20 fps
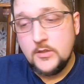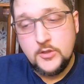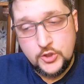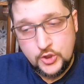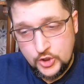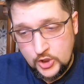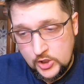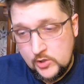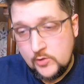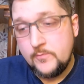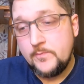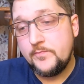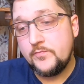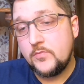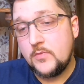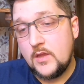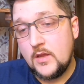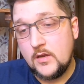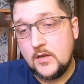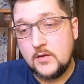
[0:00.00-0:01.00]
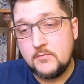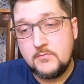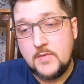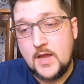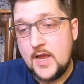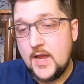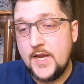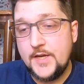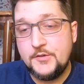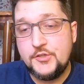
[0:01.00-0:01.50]
So
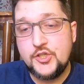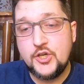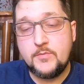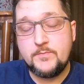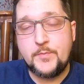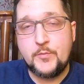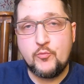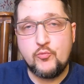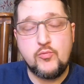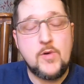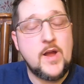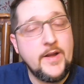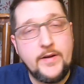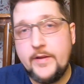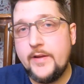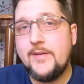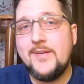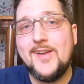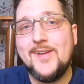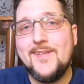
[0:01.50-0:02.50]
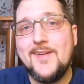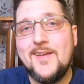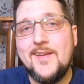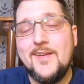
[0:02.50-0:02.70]
I jumped right in